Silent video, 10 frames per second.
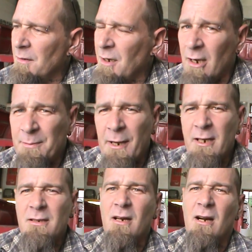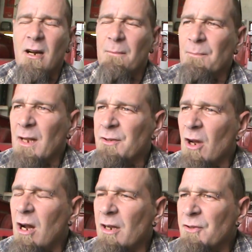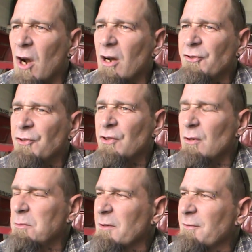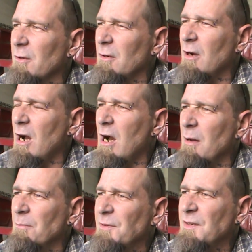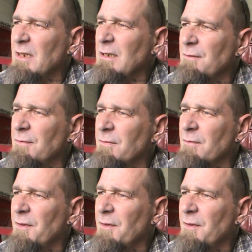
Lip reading: Now I painted a Dodge Sober for Steve,